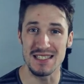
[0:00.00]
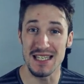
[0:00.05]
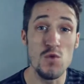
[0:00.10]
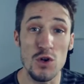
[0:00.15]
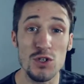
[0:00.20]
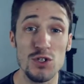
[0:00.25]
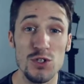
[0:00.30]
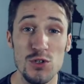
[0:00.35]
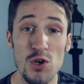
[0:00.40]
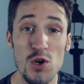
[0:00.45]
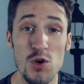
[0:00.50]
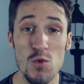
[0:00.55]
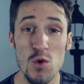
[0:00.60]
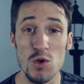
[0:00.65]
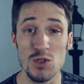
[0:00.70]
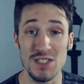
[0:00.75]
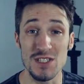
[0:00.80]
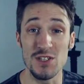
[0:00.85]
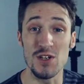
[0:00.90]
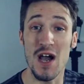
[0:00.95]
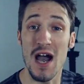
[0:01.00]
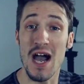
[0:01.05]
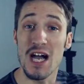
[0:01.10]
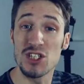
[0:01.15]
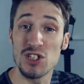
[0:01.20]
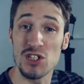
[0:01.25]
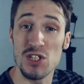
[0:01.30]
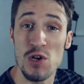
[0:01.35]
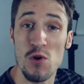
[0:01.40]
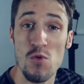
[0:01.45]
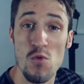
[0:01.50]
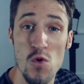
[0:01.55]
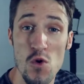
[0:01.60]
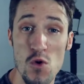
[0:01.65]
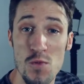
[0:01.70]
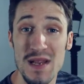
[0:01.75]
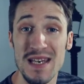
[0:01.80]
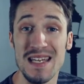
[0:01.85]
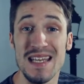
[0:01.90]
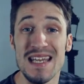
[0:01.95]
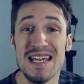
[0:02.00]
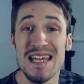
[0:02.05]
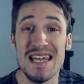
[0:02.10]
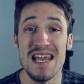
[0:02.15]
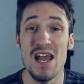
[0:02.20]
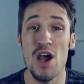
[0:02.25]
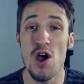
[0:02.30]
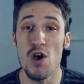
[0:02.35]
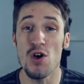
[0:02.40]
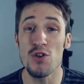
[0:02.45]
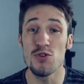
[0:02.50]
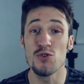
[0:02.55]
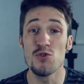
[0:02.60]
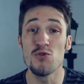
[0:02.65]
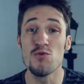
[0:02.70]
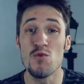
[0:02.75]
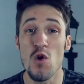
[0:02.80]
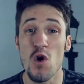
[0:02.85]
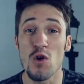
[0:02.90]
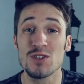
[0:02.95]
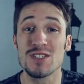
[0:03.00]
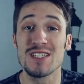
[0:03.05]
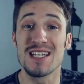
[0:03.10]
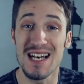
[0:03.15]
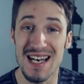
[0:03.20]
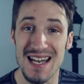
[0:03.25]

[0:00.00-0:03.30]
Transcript: Watson was in an adjoining room and he heard the words